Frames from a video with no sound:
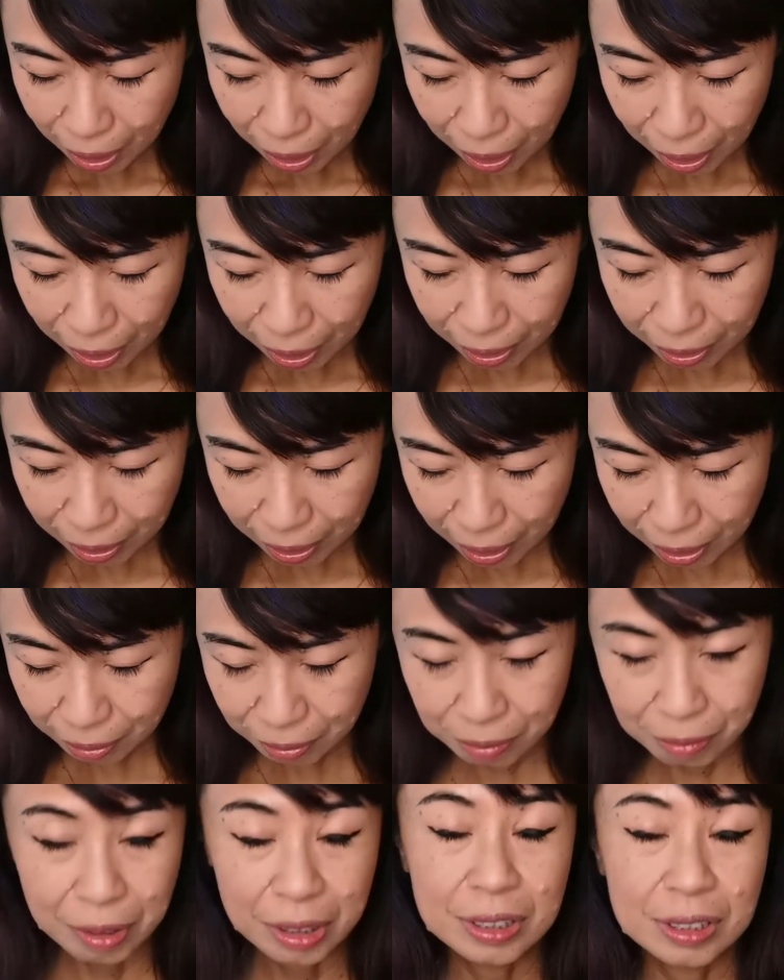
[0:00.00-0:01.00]
And
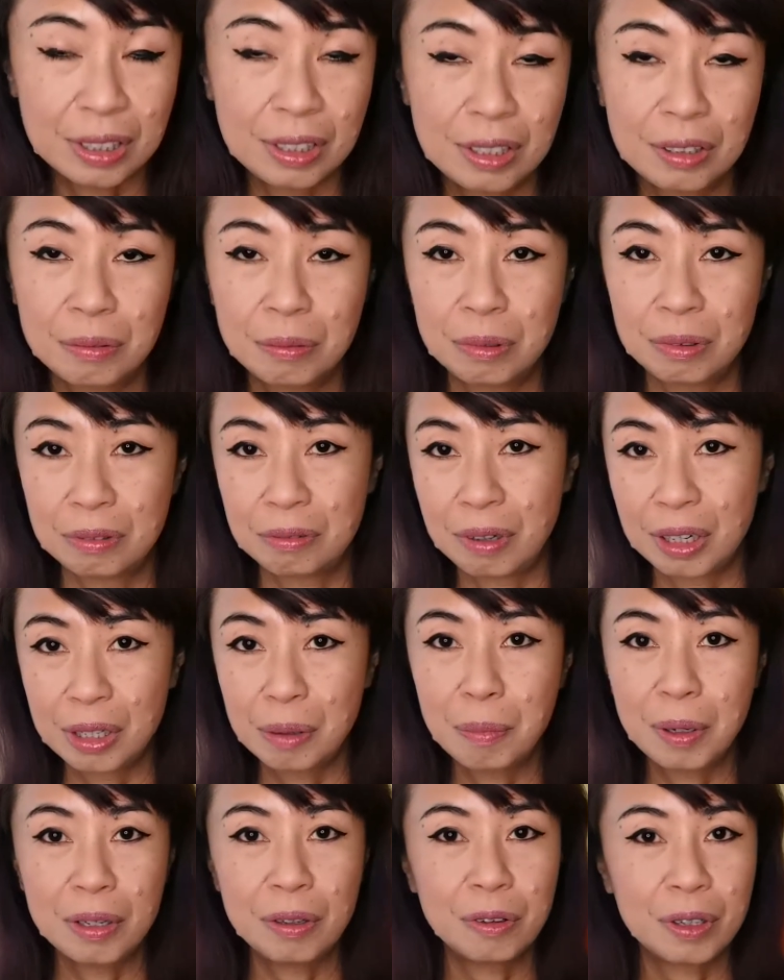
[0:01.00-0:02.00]
that Rick Singer would
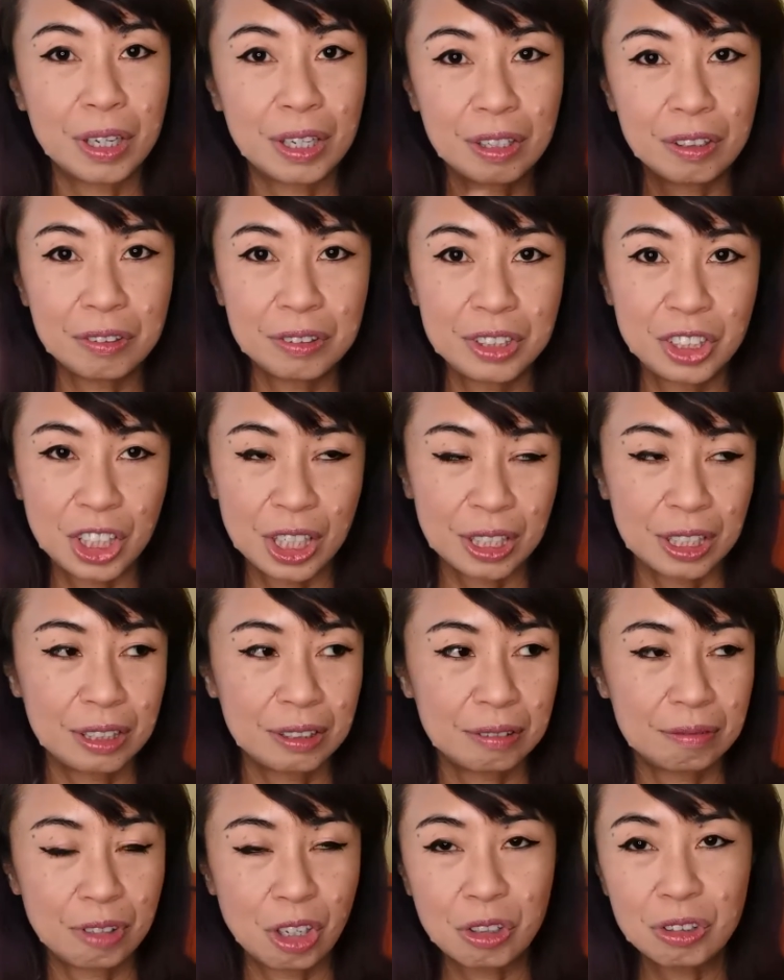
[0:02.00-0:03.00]
recommend, okay, go check,
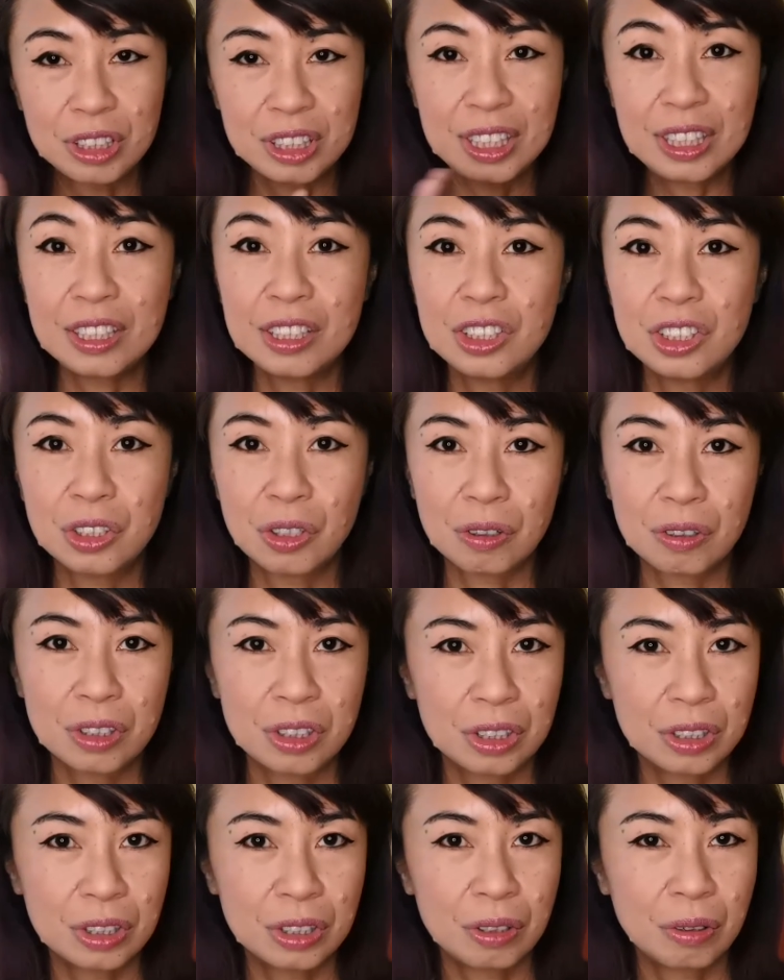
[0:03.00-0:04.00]
go see this
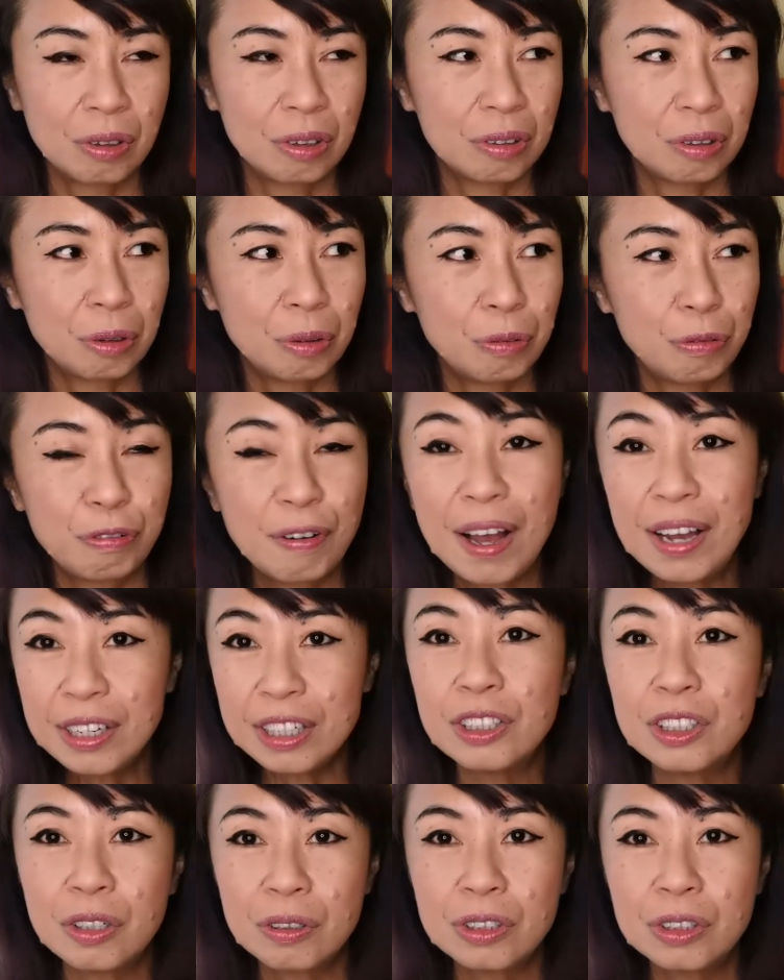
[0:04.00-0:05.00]
doctor or go
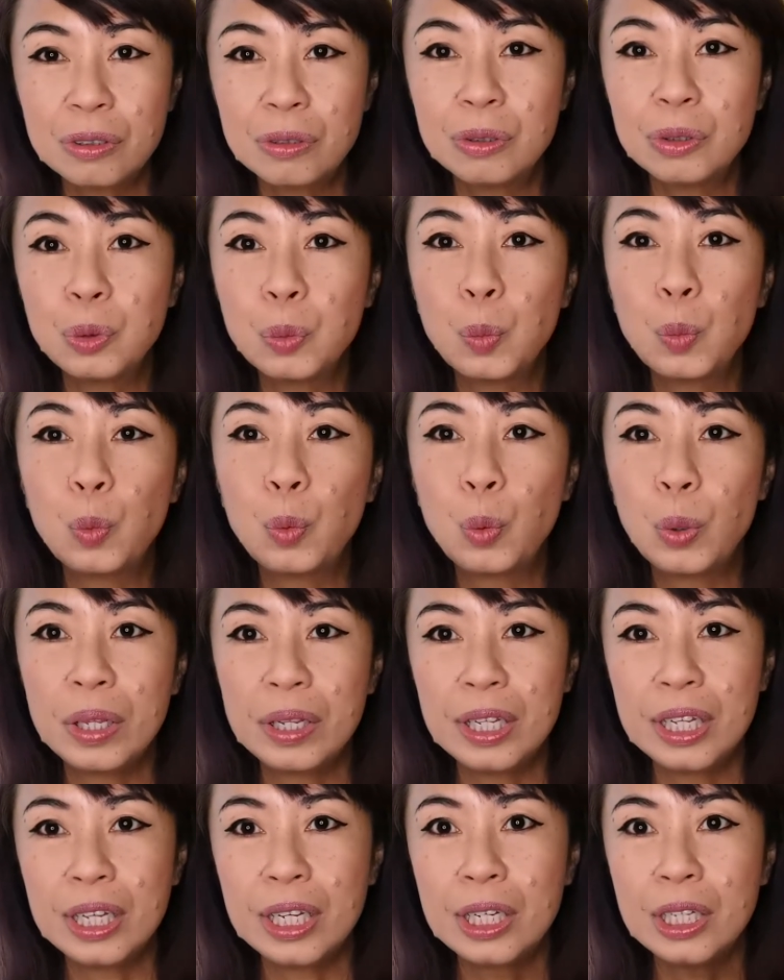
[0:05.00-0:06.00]
find a doctor who is
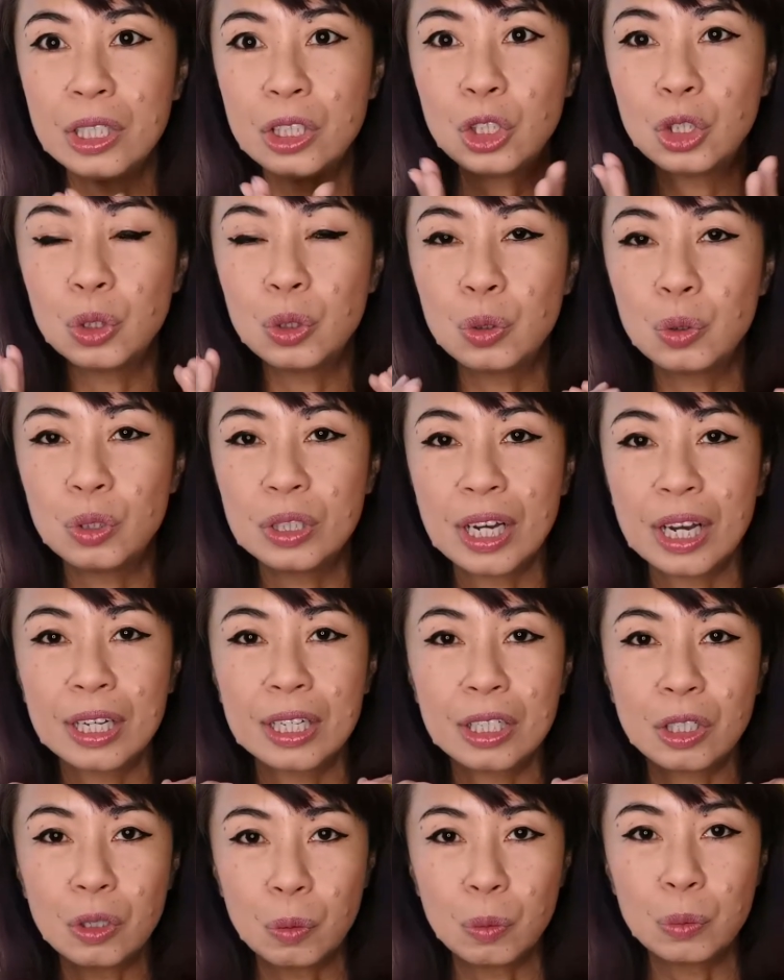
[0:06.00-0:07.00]
willing to
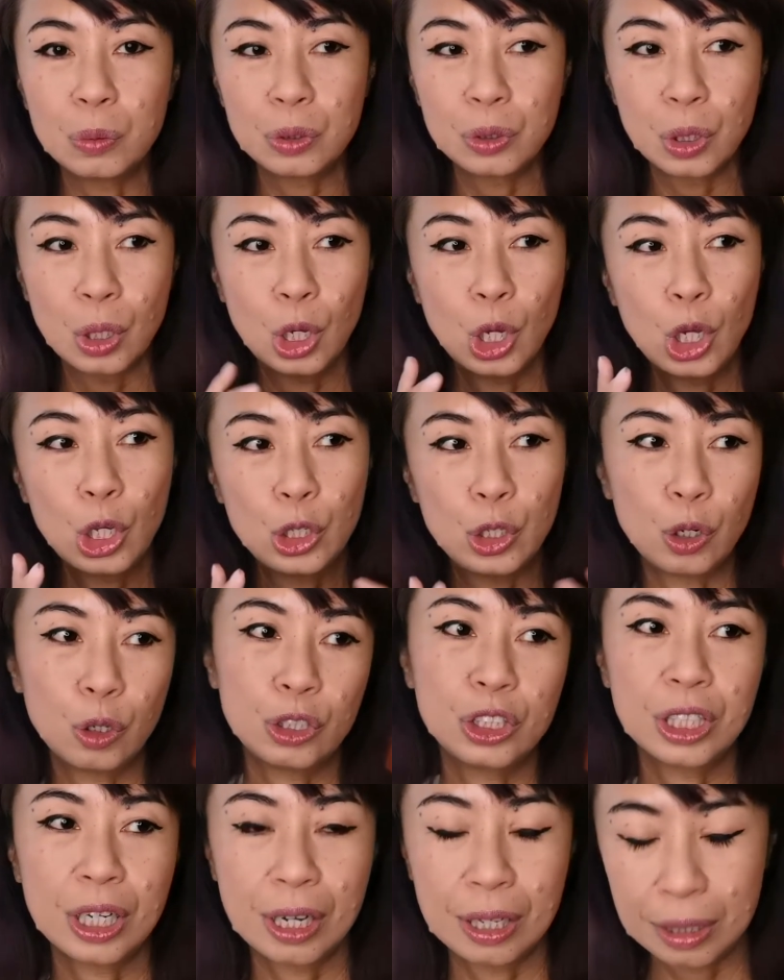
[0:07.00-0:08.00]
diagnose your
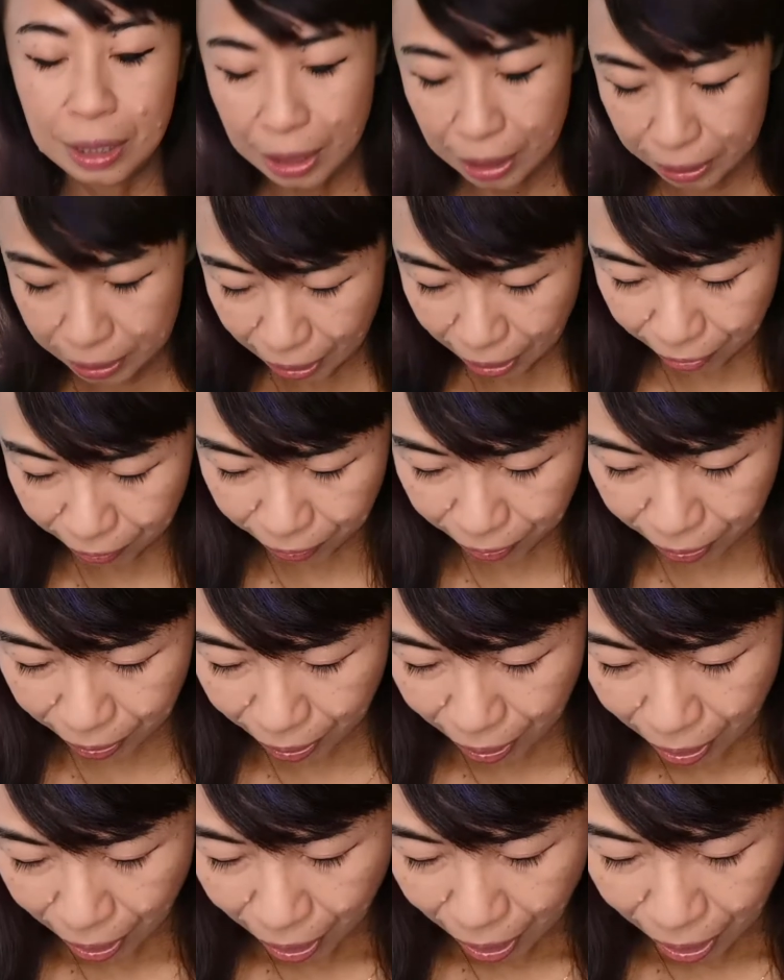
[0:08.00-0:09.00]
child as
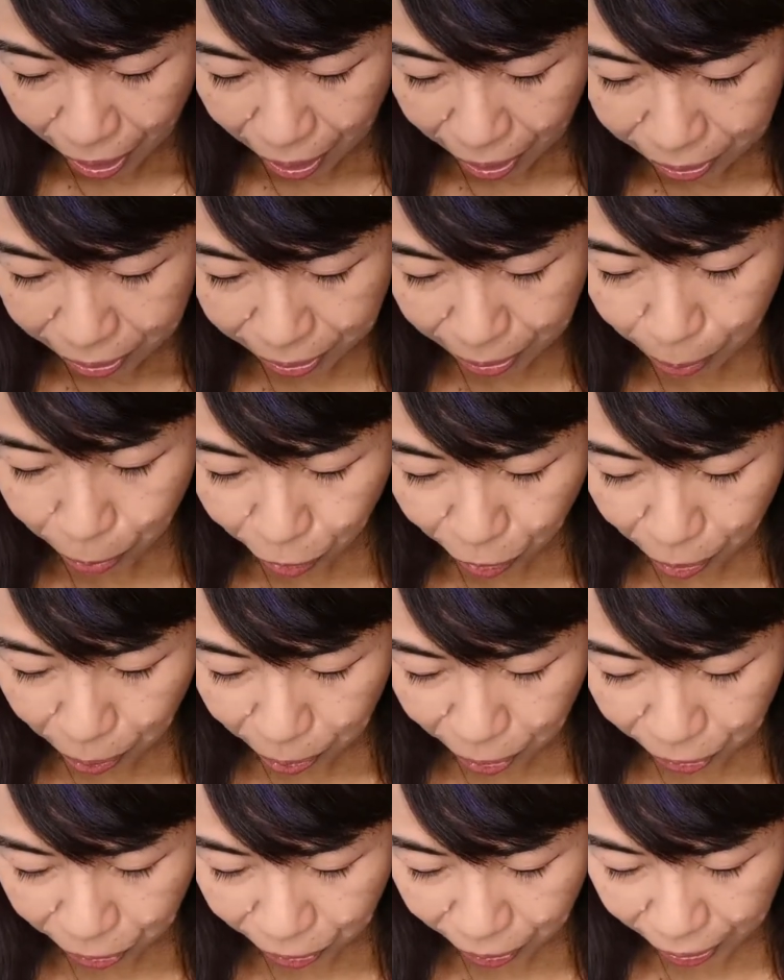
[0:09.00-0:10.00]
having some
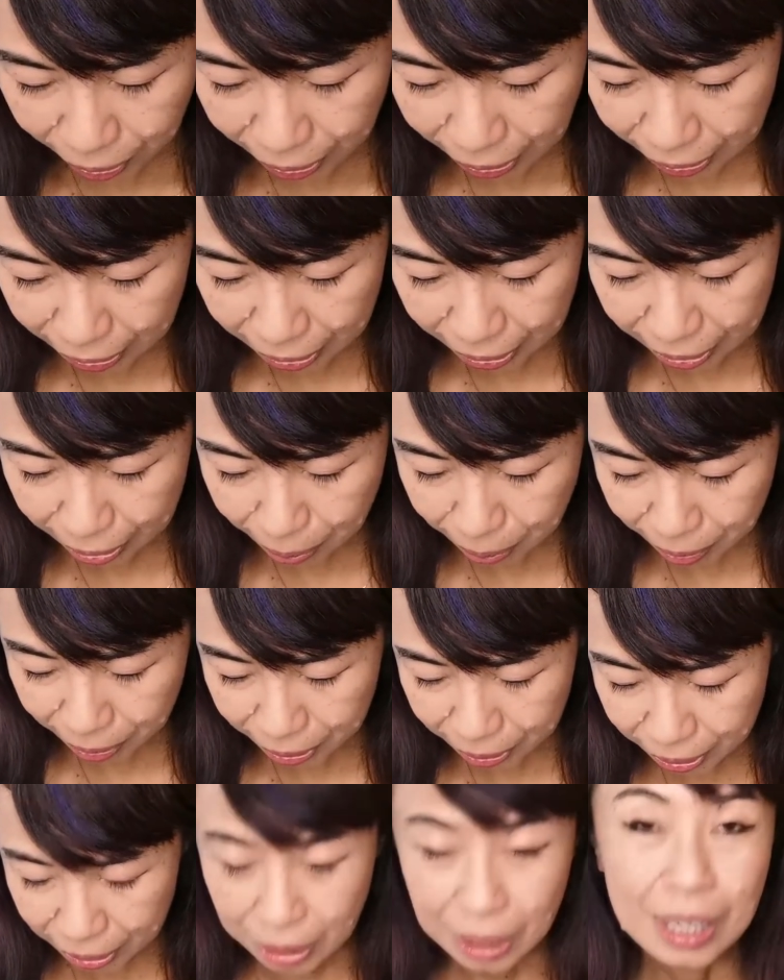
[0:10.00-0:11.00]
form of learning
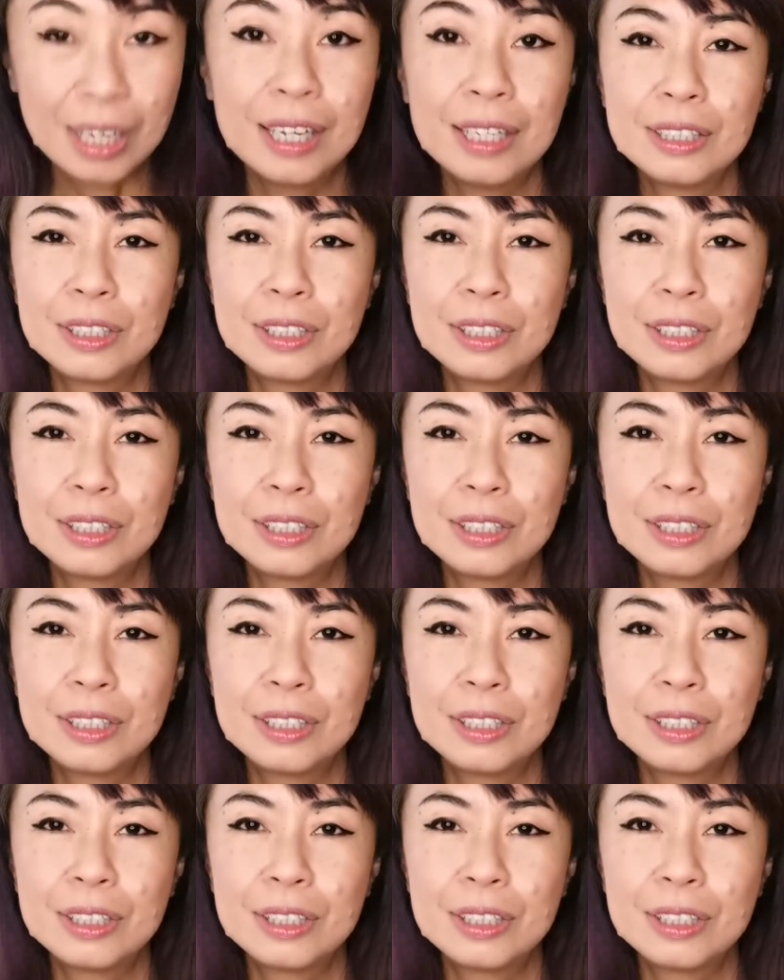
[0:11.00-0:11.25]
disability.